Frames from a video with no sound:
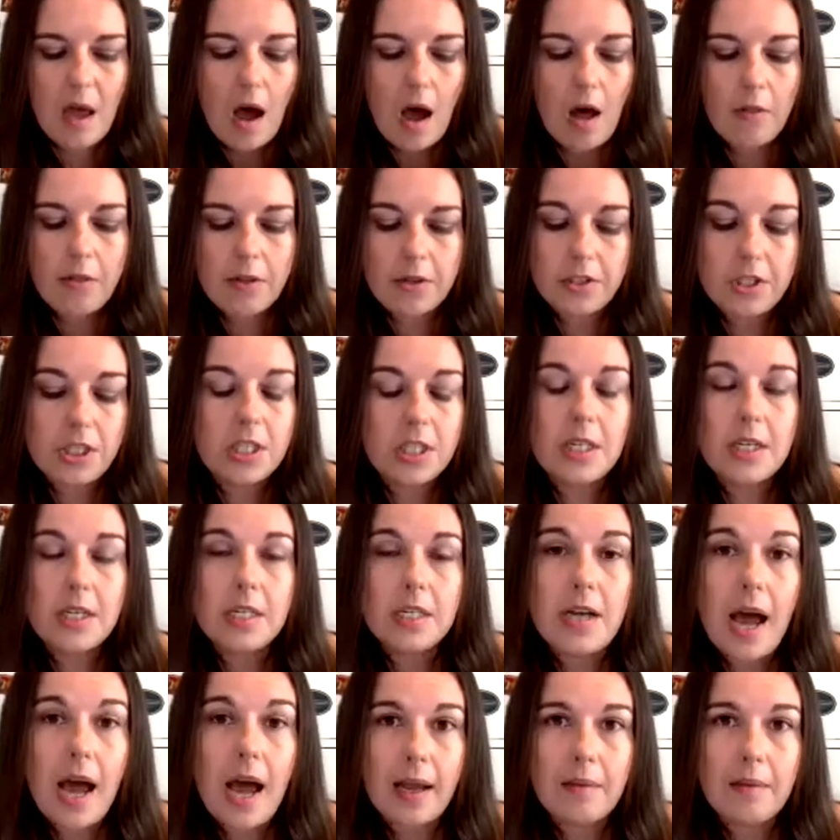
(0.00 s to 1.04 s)
Although she did
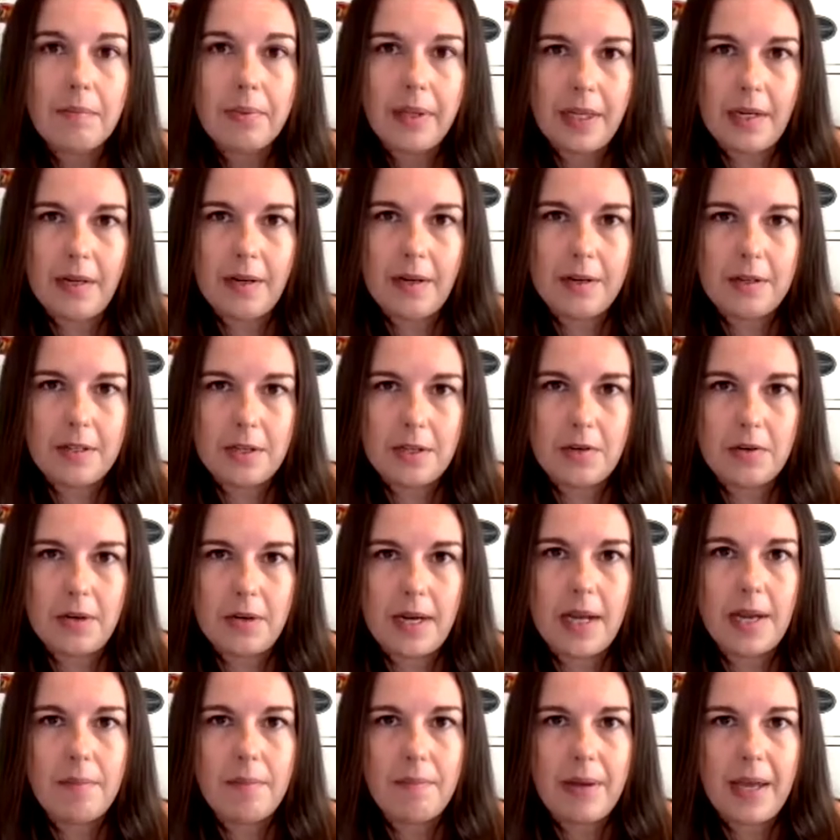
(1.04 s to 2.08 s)
not complete her
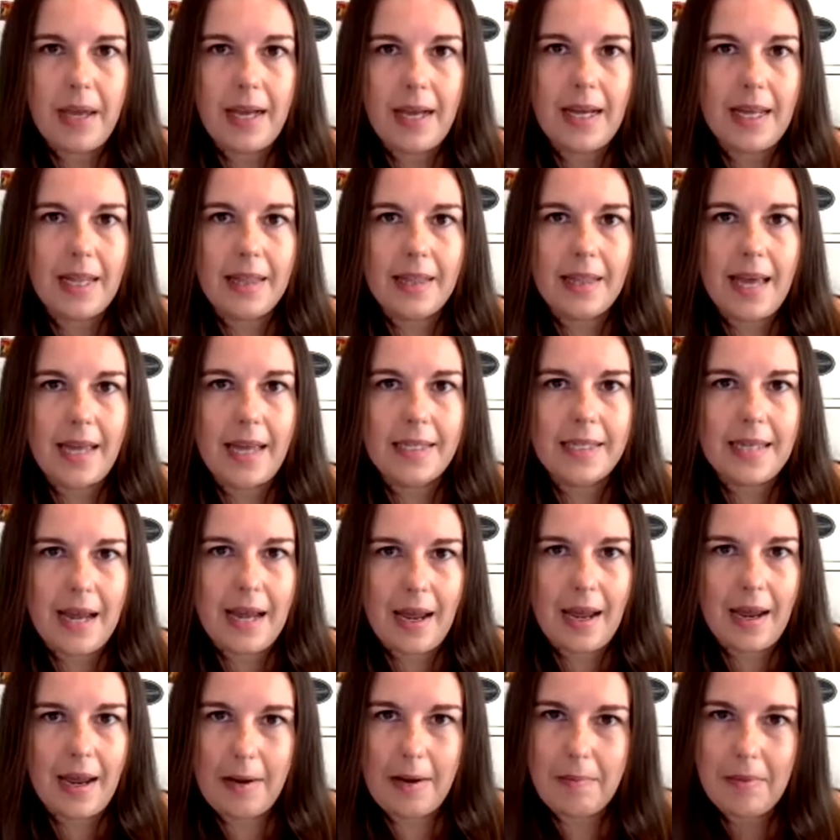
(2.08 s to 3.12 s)
degree at Pitt at that
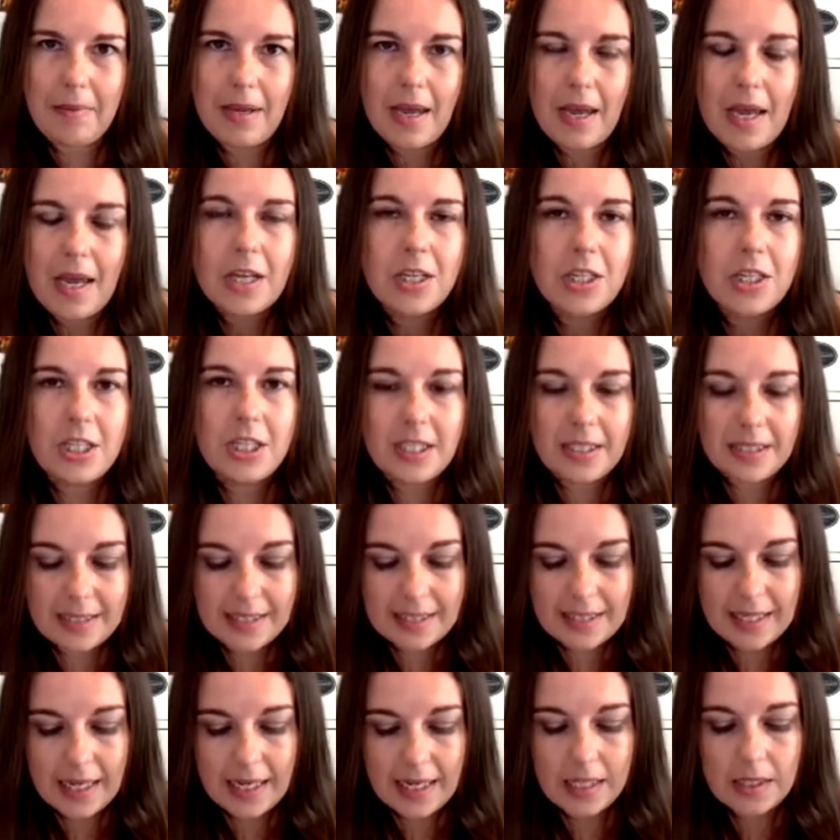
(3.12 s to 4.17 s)
time, she has
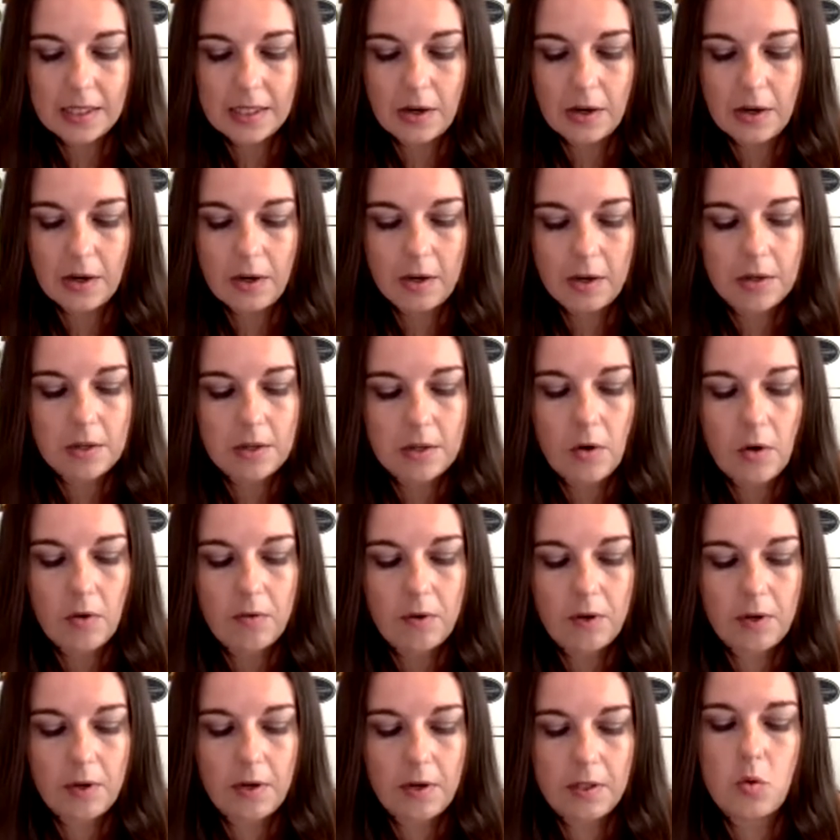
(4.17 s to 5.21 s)
since earned
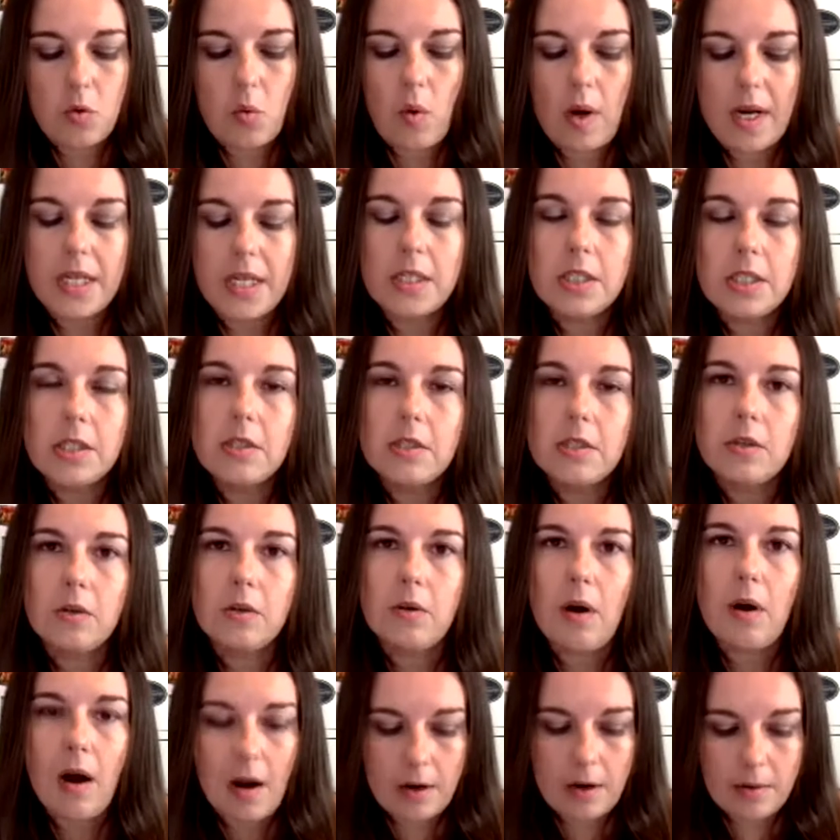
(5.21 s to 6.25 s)
over 22
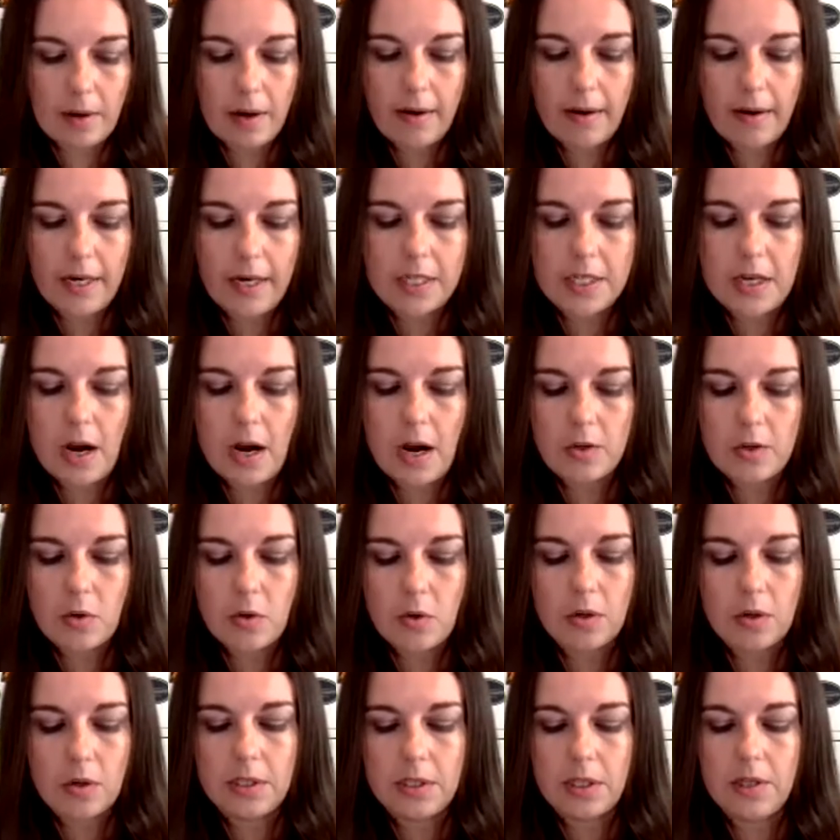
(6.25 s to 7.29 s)
honorary
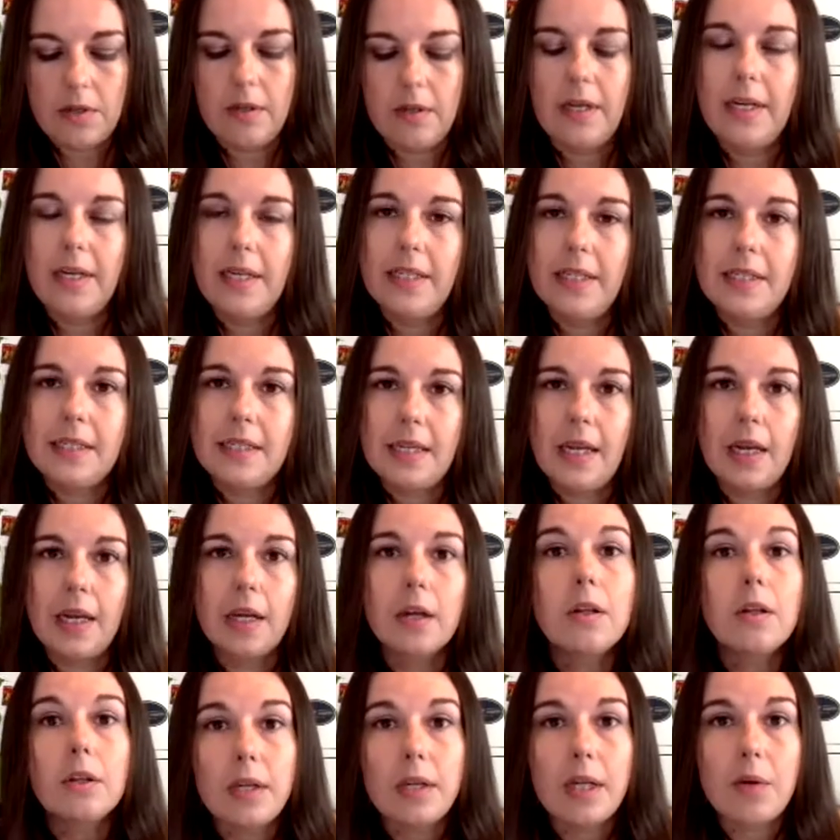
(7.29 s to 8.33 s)
doctoral degrees,
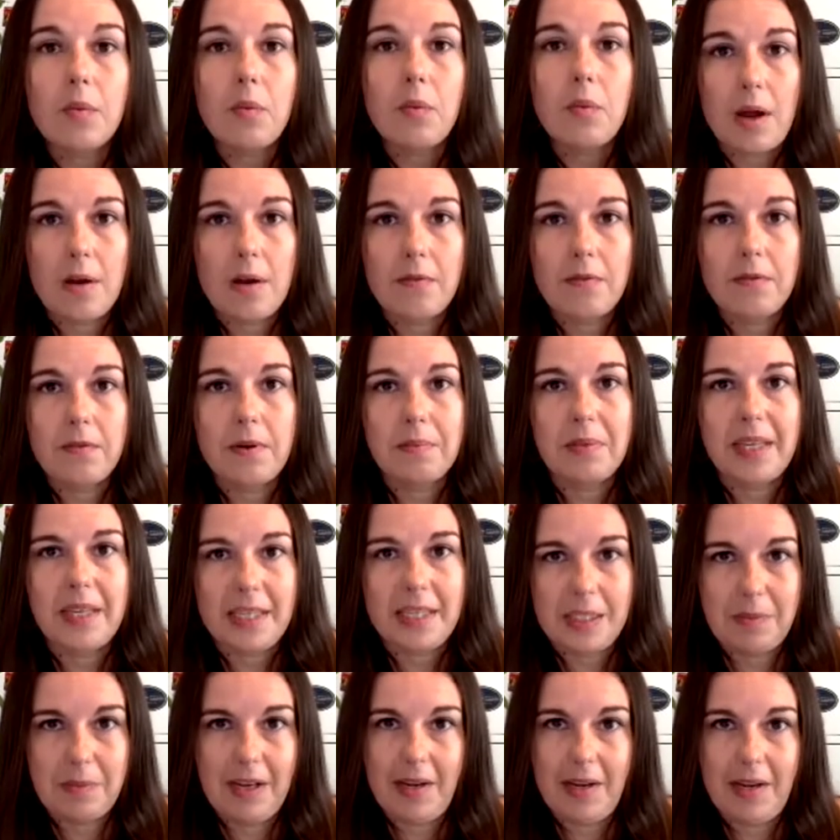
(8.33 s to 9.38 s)
including one from
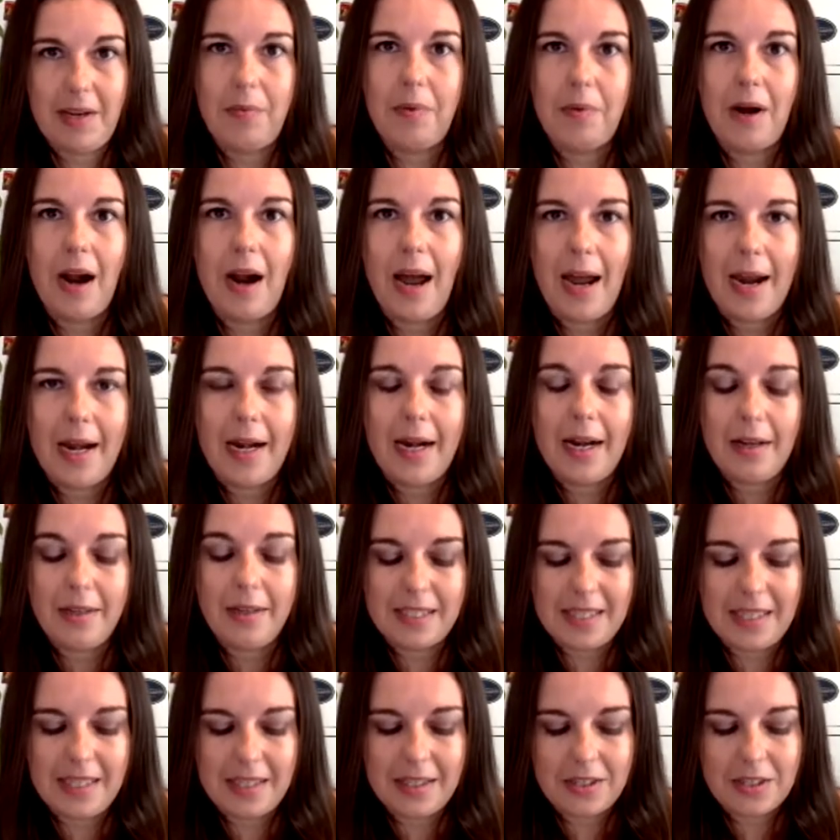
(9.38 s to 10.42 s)
GSPIA, where I now
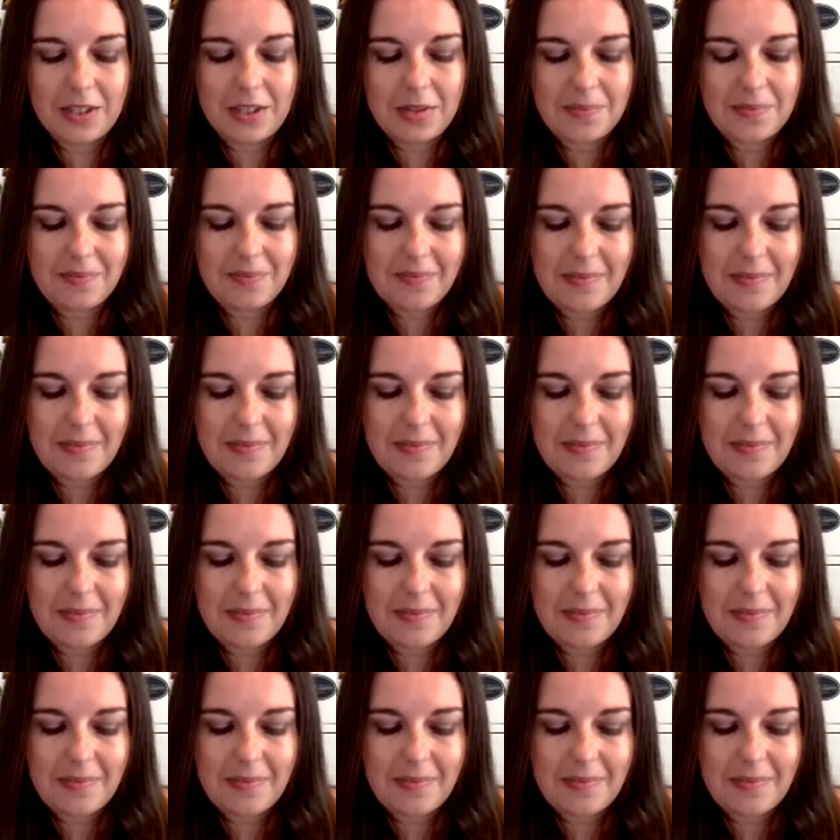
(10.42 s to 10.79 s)
teach.